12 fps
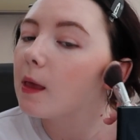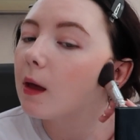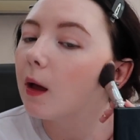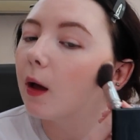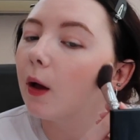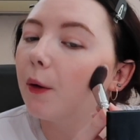
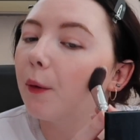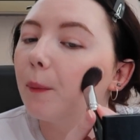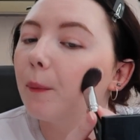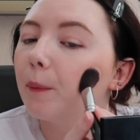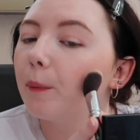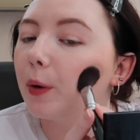
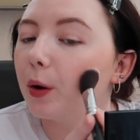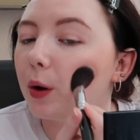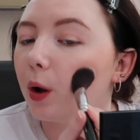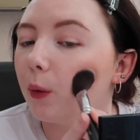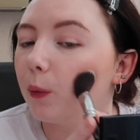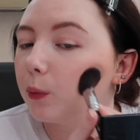But
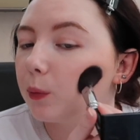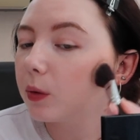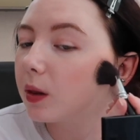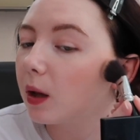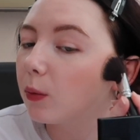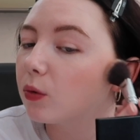no,
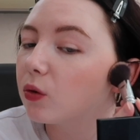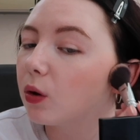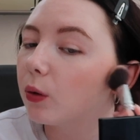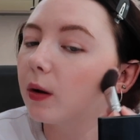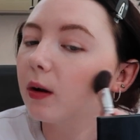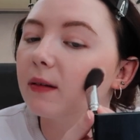they were
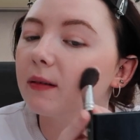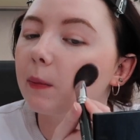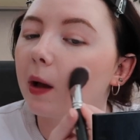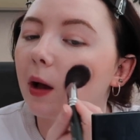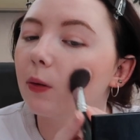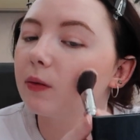so nice
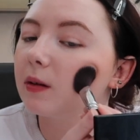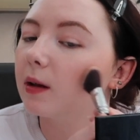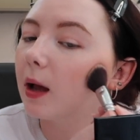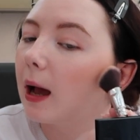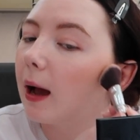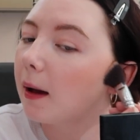about
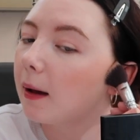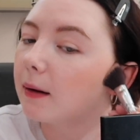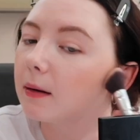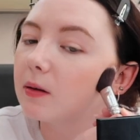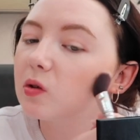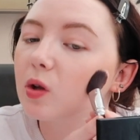it
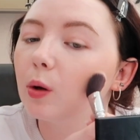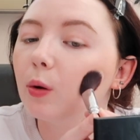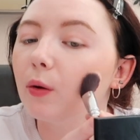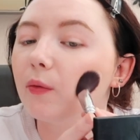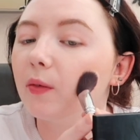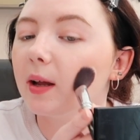and so
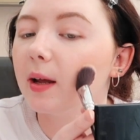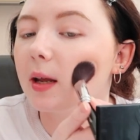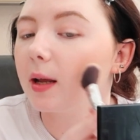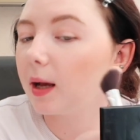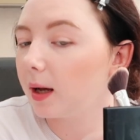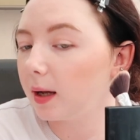
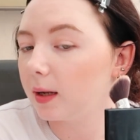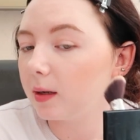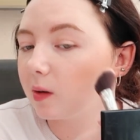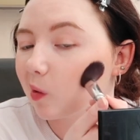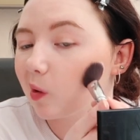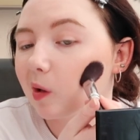lovely,
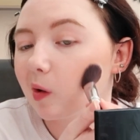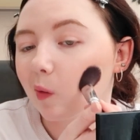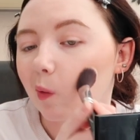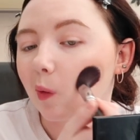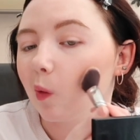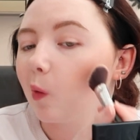and
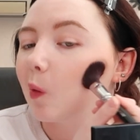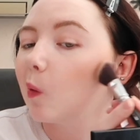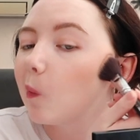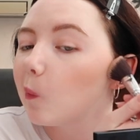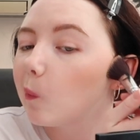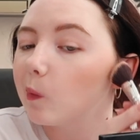
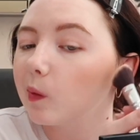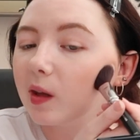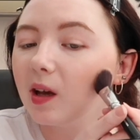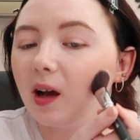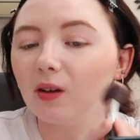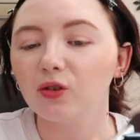
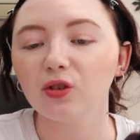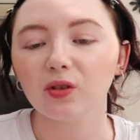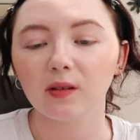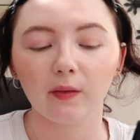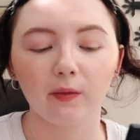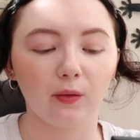yeah, I just
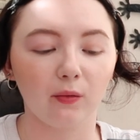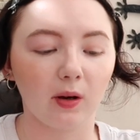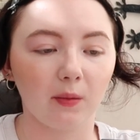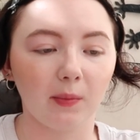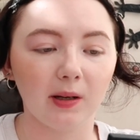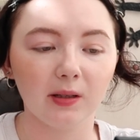definitely
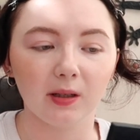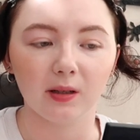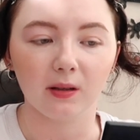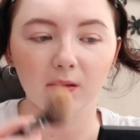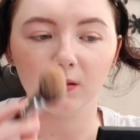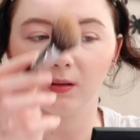recommend
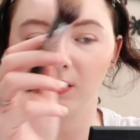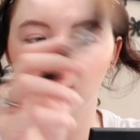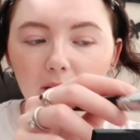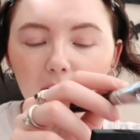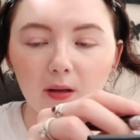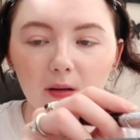it. I
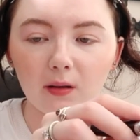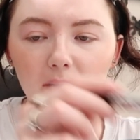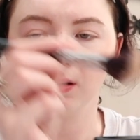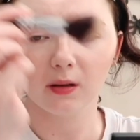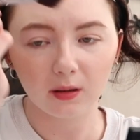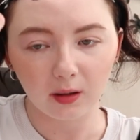think
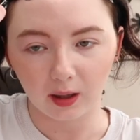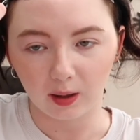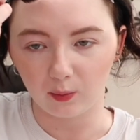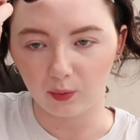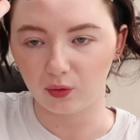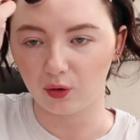it
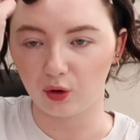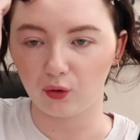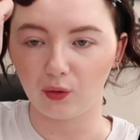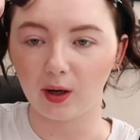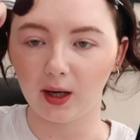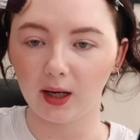was a
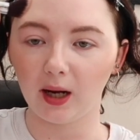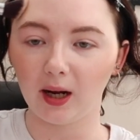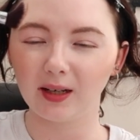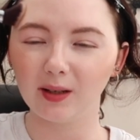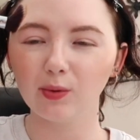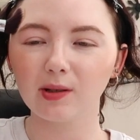great,
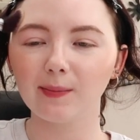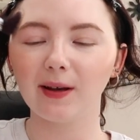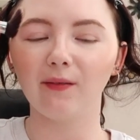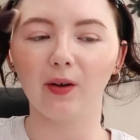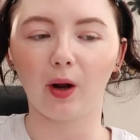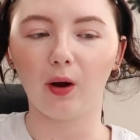and it was a bit
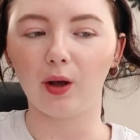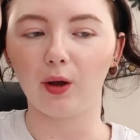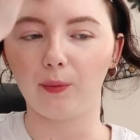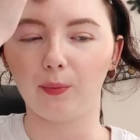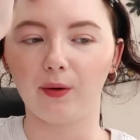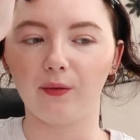of an
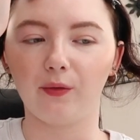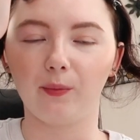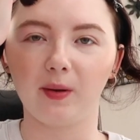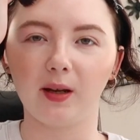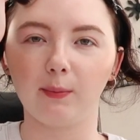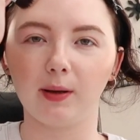eye-opener for
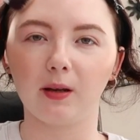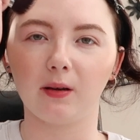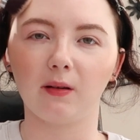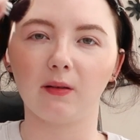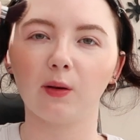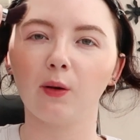me, because